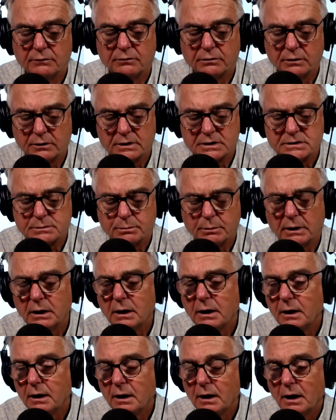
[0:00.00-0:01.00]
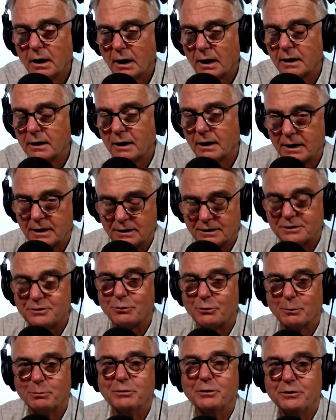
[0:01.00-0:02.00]
in this. But I
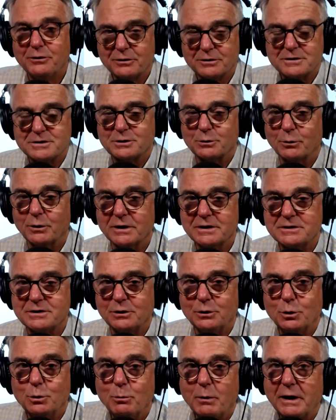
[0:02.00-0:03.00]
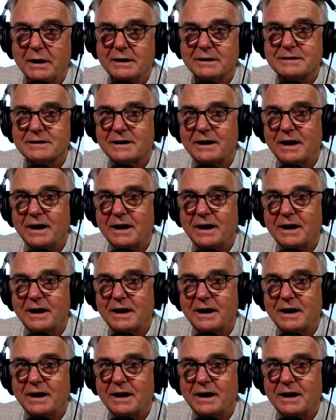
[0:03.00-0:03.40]
interrupted your story. So you made it to